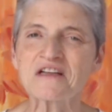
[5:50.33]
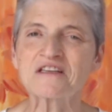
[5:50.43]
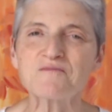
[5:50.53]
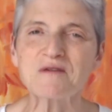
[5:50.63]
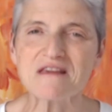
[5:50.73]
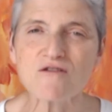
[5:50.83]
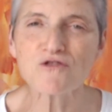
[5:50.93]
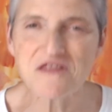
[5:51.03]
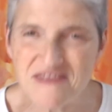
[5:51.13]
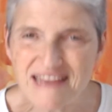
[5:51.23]
To be the
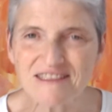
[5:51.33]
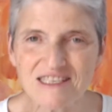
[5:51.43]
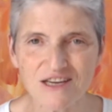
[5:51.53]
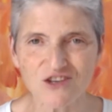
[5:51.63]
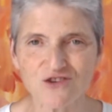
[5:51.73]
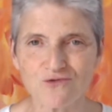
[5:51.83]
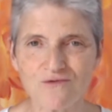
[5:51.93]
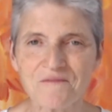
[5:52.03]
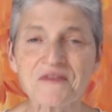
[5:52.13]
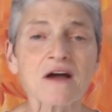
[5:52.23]
authentic
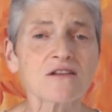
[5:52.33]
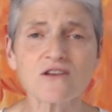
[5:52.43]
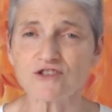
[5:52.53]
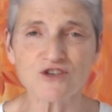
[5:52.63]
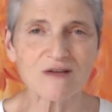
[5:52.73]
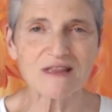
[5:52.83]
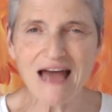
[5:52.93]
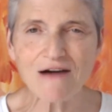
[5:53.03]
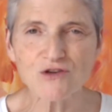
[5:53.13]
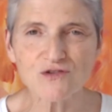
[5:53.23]
you and not to
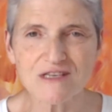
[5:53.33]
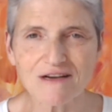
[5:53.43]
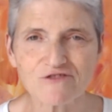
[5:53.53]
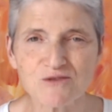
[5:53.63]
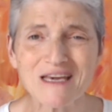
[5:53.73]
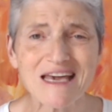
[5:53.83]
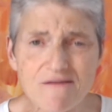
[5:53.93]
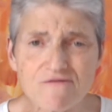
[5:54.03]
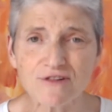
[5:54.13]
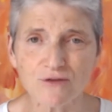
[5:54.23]
allow yourself to be
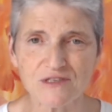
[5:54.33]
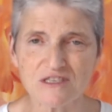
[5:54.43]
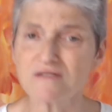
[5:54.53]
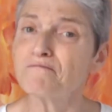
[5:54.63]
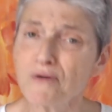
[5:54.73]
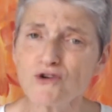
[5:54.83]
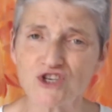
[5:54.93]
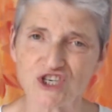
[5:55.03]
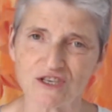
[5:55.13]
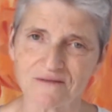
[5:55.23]
influenced and
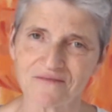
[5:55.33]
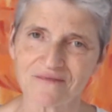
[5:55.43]
pushed